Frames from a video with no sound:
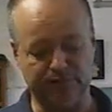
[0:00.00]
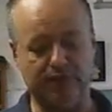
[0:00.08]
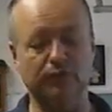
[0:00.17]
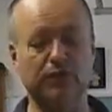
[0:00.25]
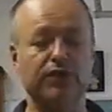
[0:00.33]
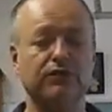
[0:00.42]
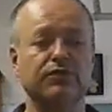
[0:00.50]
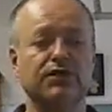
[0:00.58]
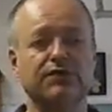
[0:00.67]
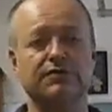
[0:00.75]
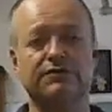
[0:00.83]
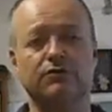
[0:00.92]
And one of the
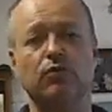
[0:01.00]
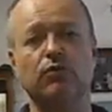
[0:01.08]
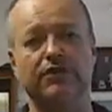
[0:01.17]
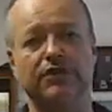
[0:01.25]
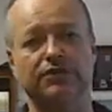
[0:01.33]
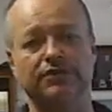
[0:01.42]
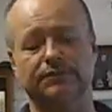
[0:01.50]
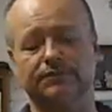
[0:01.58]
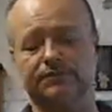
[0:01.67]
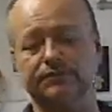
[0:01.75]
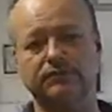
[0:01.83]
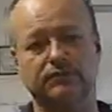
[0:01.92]
reasons for this
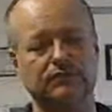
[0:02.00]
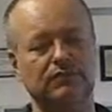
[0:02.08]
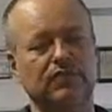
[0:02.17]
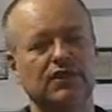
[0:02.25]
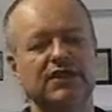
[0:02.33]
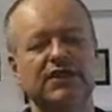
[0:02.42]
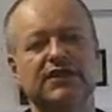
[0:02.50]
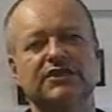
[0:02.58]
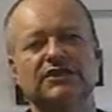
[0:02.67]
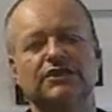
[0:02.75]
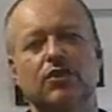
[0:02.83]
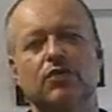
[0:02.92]

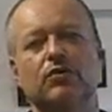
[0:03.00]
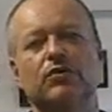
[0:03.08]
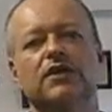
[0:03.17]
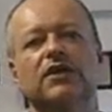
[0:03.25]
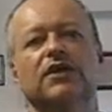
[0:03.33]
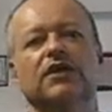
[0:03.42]
is so